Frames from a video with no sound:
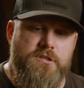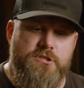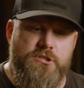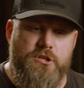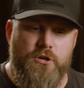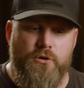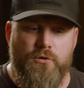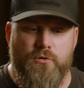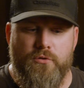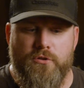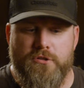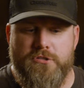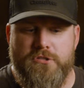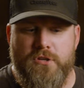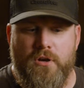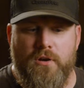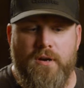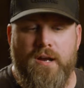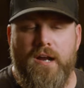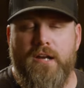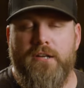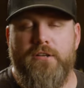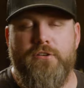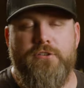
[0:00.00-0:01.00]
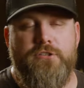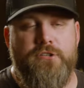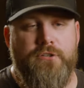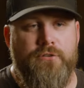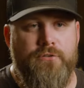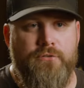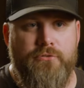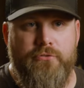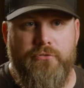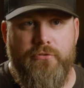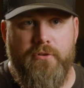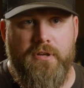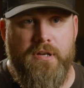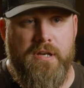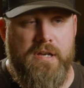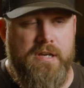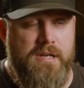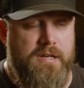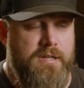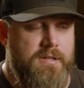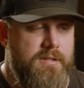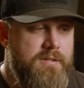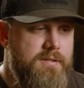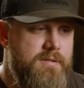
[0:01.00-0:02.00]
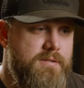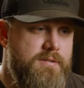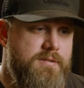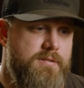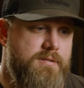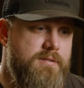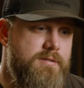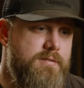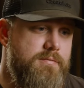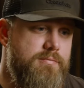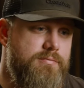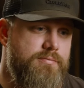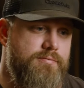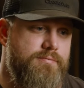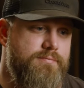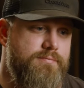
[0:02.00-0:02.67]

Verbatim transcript: So the song How Do You Choose is